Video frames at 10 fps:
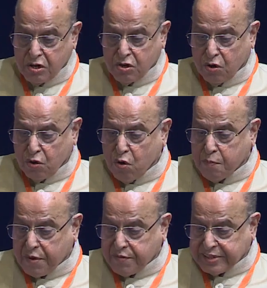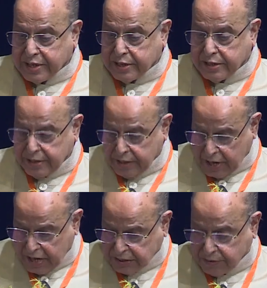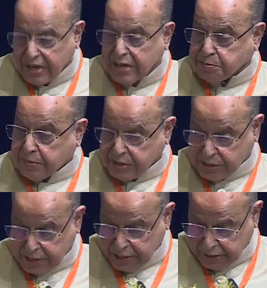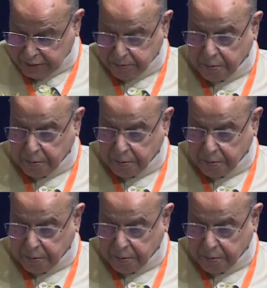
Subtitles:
to grow professionally as well as personally.